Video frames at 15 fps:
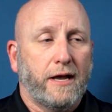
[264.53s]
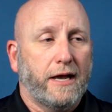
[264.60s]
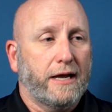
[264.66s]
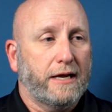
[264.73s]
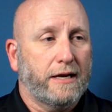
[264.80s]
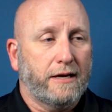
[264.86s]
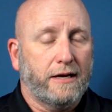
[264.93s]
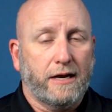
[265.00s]

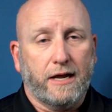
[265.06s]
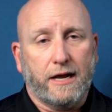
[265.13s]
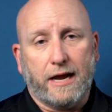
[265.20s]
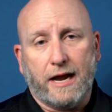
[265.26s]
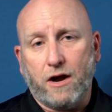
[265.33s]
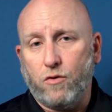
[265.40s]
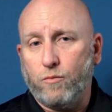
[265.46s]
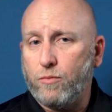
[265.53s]
and
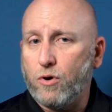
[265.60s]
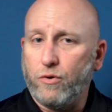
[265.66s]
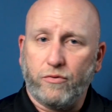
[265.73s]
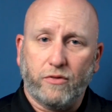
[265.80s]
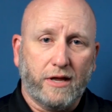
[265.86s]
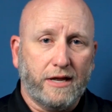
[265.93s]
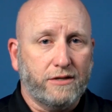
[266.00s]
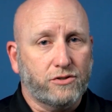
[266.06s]
how
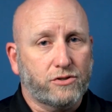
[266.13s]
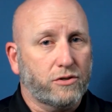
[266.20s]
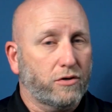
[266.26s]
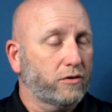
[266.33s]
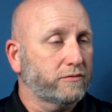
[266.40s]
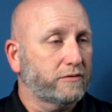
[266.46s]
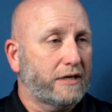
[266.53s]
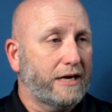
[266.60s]
both ends
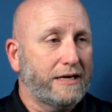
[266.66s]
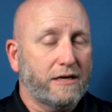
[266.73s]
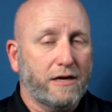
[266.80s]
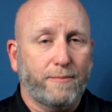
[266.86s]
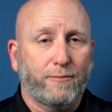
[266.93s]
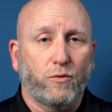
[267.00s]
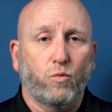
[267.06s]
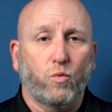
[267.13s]
are lined
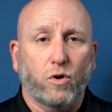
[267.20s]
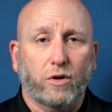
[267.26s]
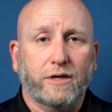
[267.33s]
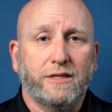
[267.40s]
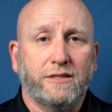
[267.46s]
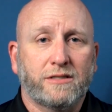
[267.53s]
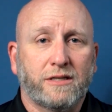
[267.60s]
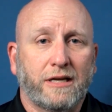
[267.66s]
up and
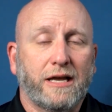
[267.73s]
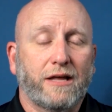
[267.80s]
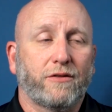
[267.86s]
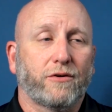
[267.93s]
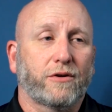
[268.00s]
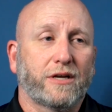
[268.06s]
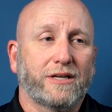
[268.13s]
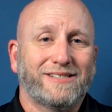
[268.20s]
working
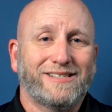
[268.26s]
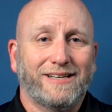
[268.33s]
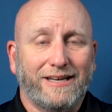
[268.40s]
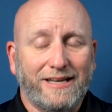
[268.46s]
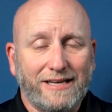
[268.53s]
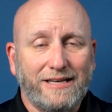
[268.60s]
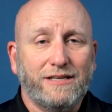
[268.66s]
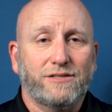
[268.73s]
together because it
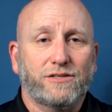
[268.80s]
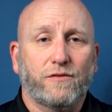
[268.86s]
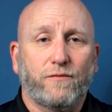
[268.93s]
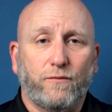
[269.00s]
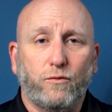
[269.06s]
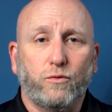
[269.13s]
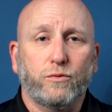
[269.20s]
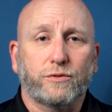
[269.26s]
is a
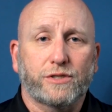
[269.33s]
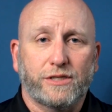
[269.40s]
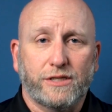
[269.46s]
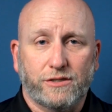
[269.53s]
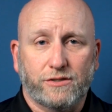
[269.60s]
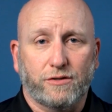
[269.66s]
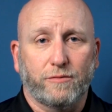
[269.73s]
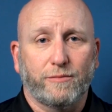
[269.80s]
full
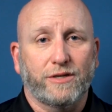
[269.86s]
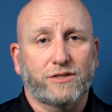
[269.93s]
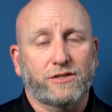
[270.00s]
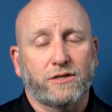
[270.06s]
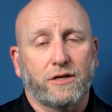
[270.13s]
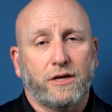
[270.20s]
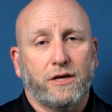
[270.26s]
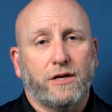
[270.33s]
system.
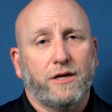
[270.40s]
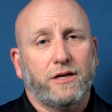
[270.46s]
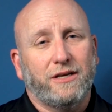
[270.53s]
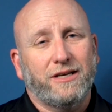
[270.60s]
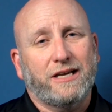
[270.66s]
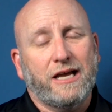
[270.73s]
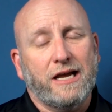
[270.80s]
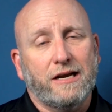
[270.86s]
It's
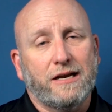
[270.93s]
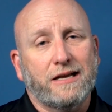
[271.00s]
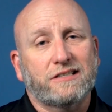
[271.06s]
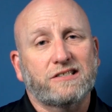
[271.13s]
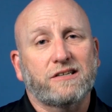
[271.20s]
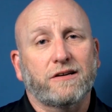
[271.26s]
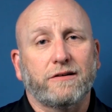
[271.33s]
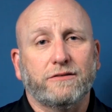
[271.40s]
you can't
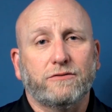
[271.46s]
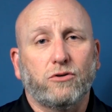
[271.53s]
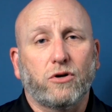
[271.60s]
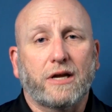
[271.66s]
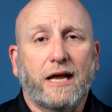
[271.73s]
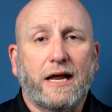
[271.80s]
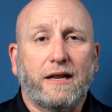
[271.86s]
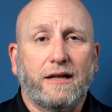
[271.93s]
necessarily
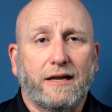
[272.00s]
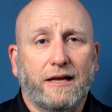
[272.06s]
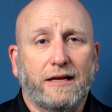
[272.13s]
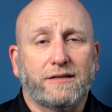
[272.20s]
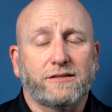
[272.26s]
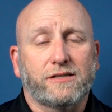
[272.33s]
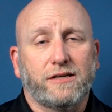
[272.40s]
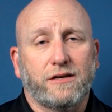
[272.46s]
look at it
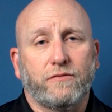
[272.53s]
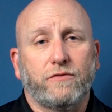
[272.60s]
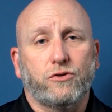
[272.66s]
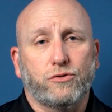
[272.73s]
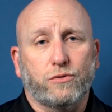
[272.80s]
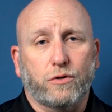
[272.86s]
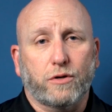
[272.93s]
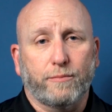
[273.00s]
as
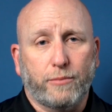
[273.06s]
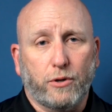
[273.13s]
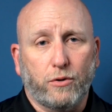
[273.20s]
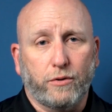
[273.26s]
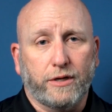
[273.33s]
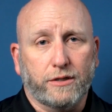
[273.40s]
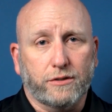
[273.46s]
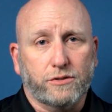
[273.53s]
individual
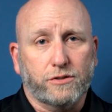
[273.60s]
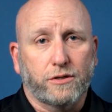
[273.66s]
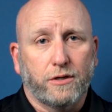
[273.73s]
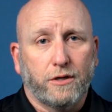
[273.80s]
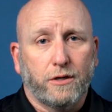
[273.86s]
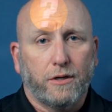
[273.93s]
components.